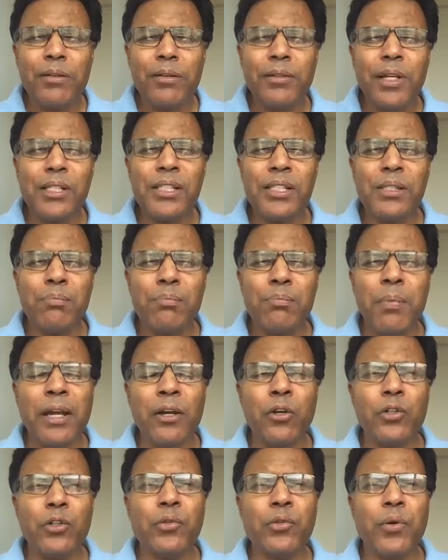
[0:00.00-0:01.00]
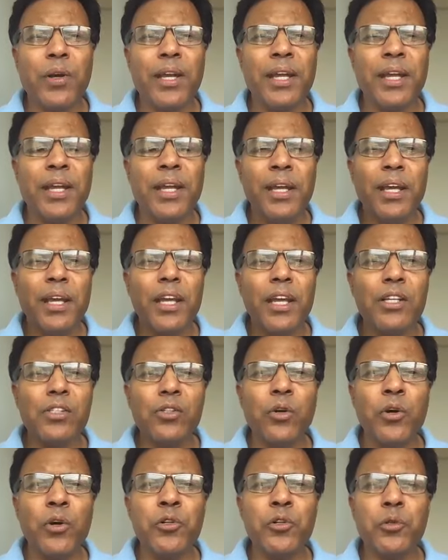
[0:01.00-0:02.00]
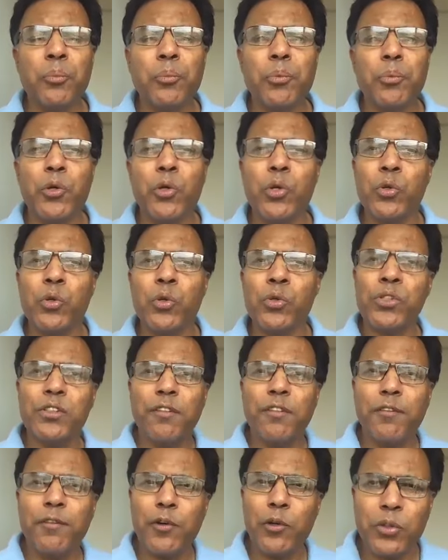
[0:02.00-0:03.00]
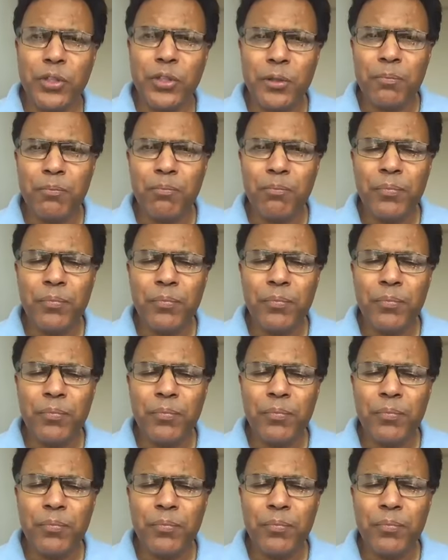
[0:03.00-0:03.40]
this mango tree is going to produce the fruit.